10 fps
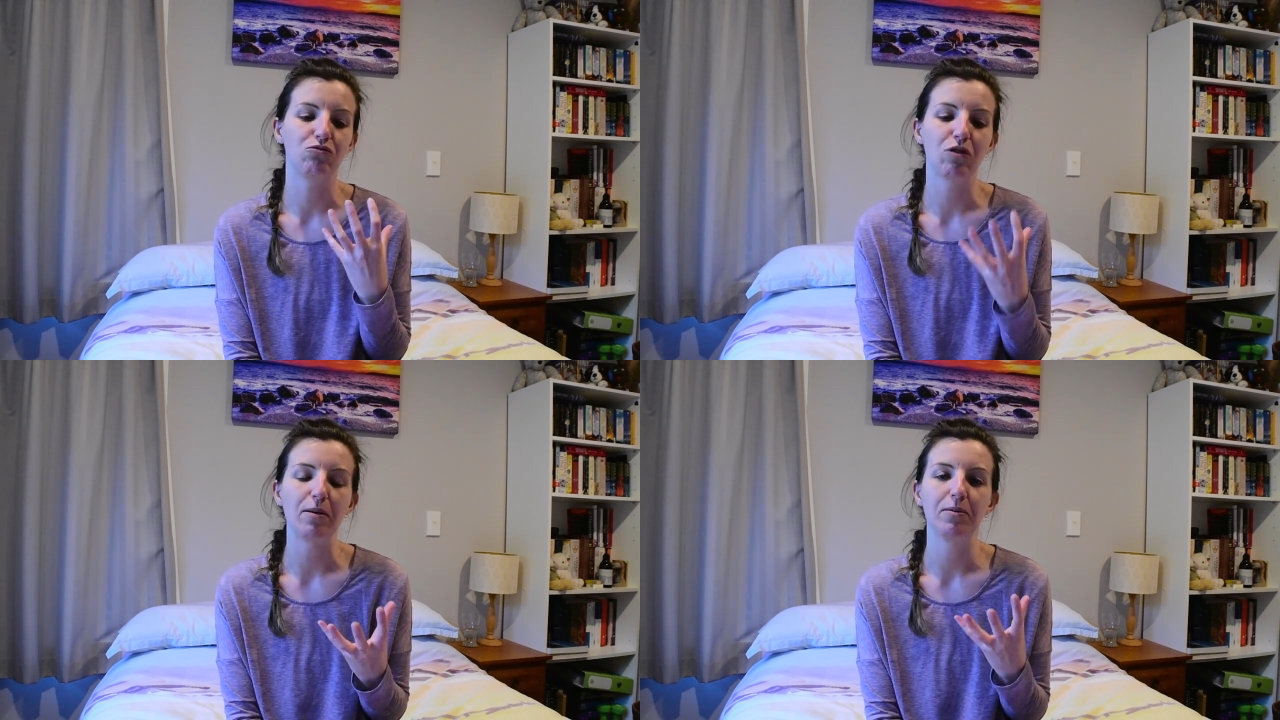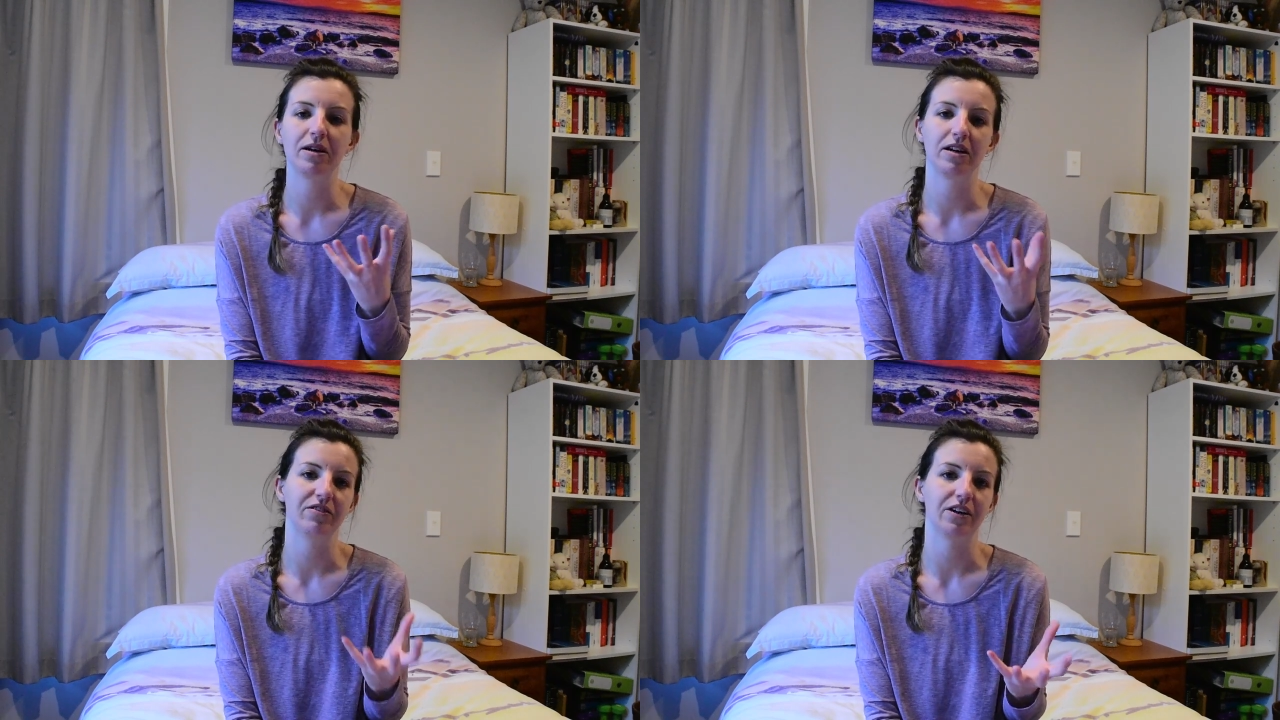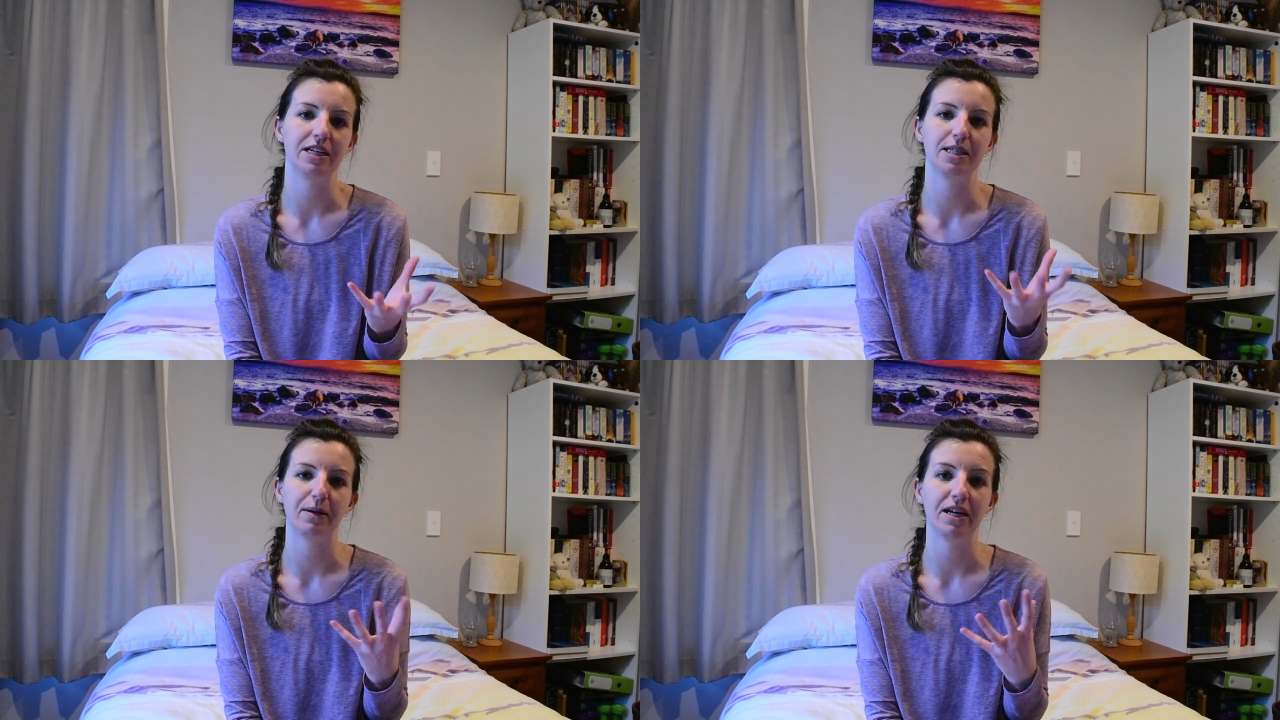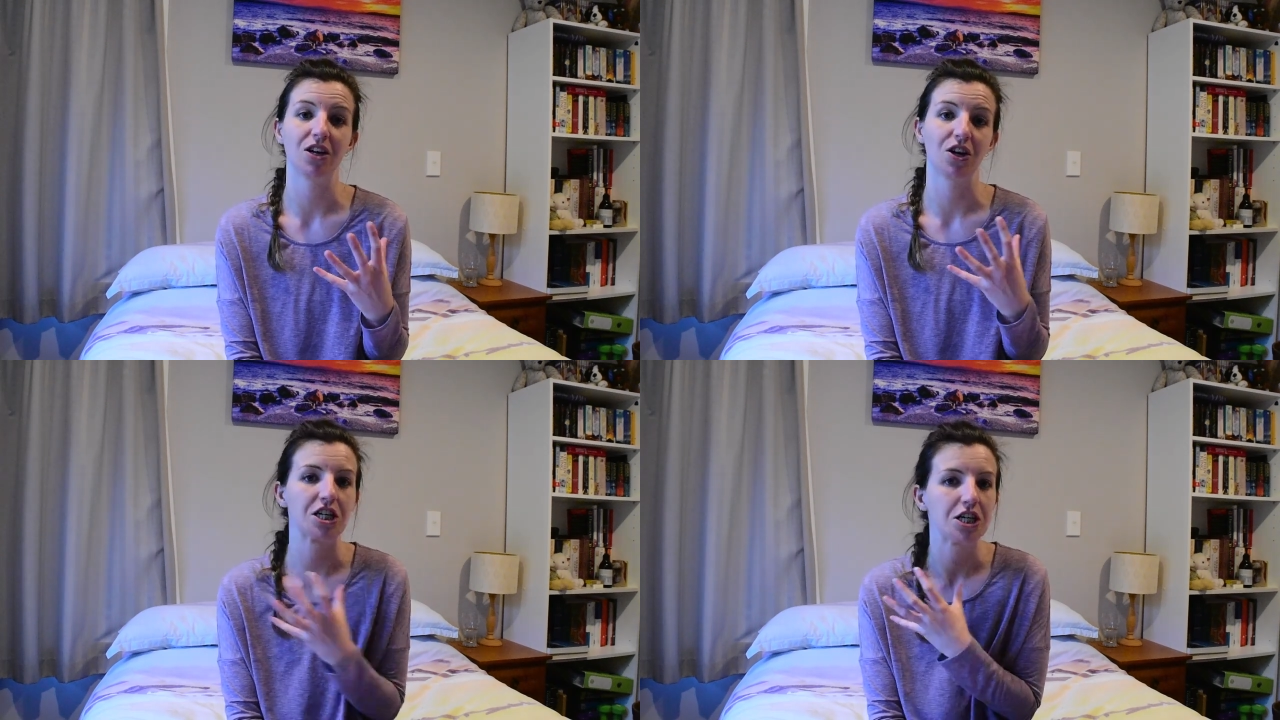rip if I spend
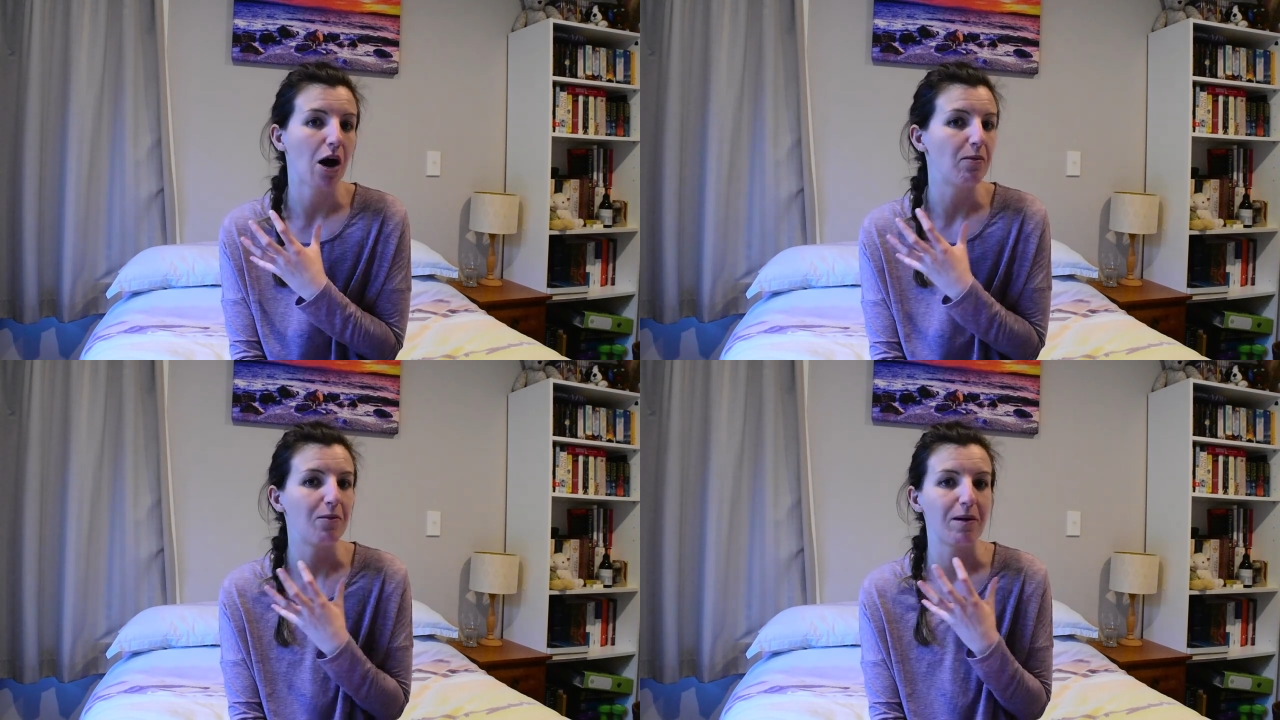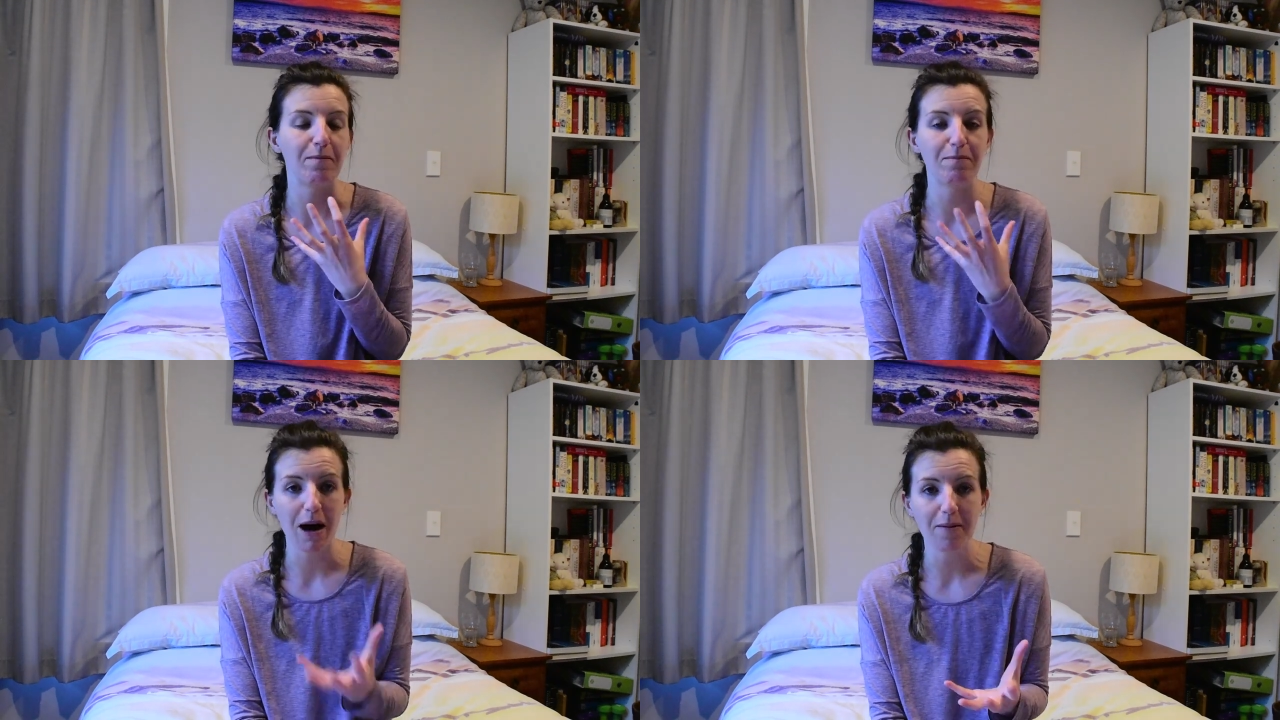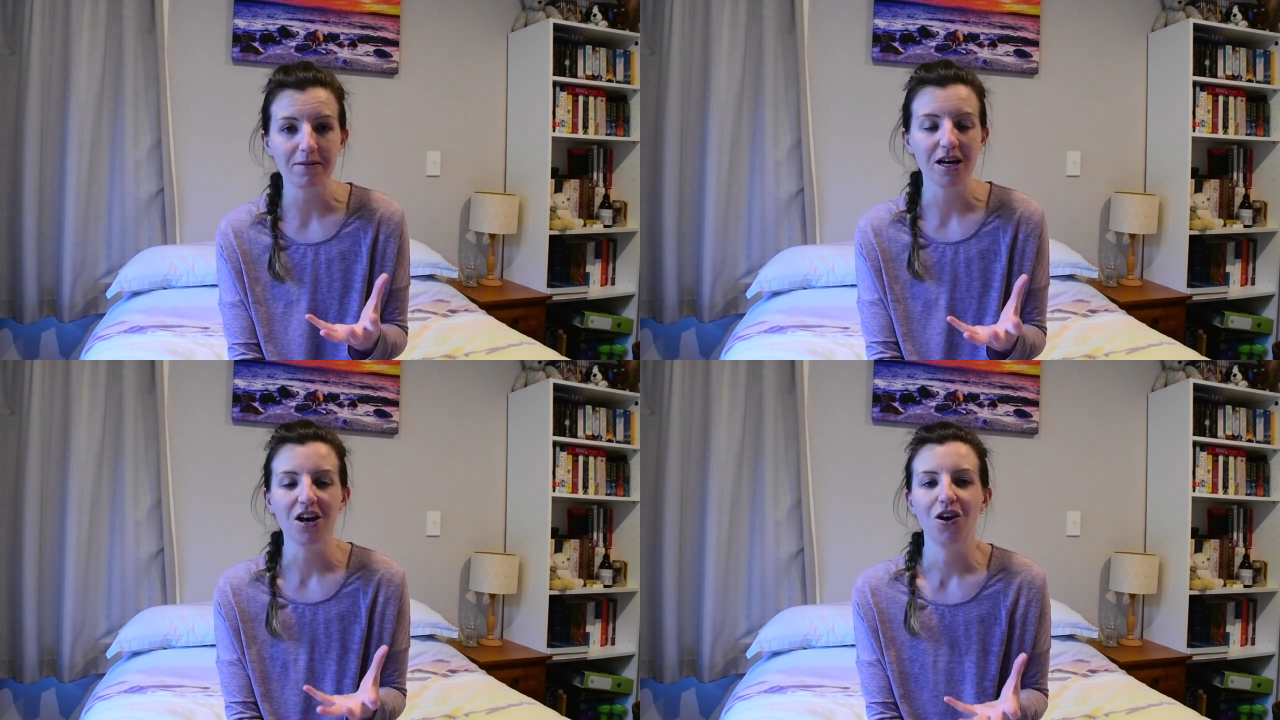a lot of time on my bum,